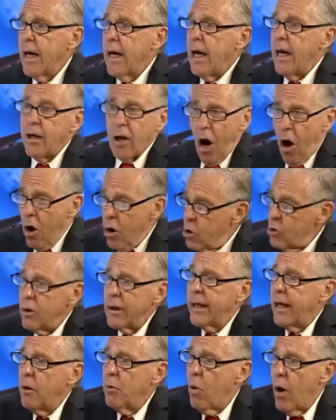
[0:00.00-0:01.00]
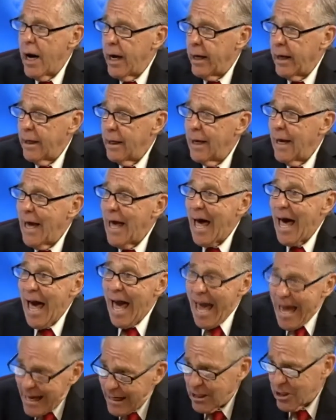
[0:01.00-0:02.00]
It only won
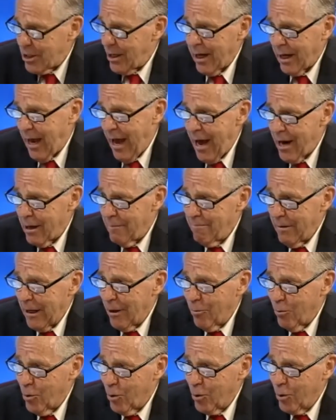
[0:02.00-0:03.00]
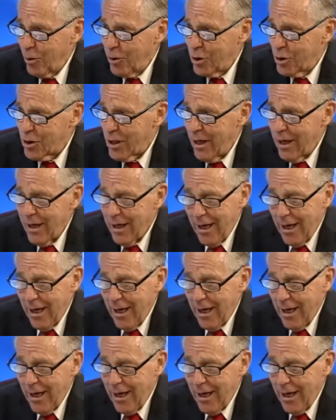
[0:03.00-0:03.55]
8 Academy Awards.